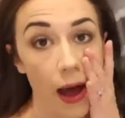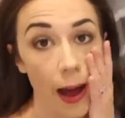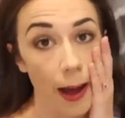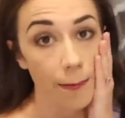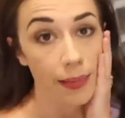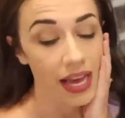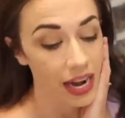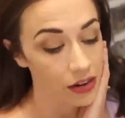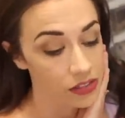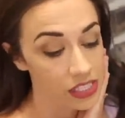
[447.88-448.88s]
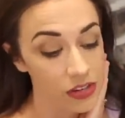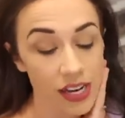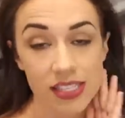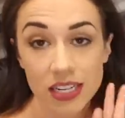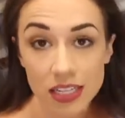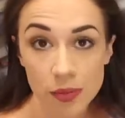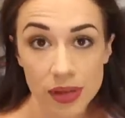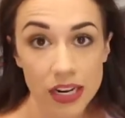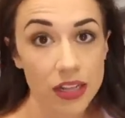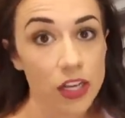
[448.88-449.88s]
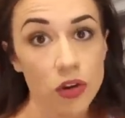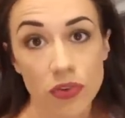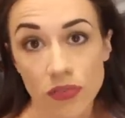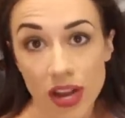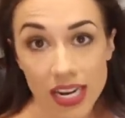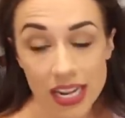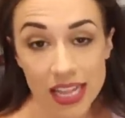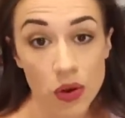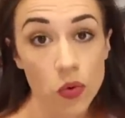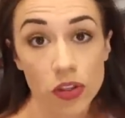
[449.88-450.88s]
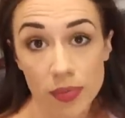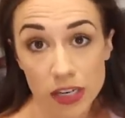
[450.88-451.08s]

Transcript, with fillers: um, and I will see you guys in a little bit. I'll let you know if I find anything worth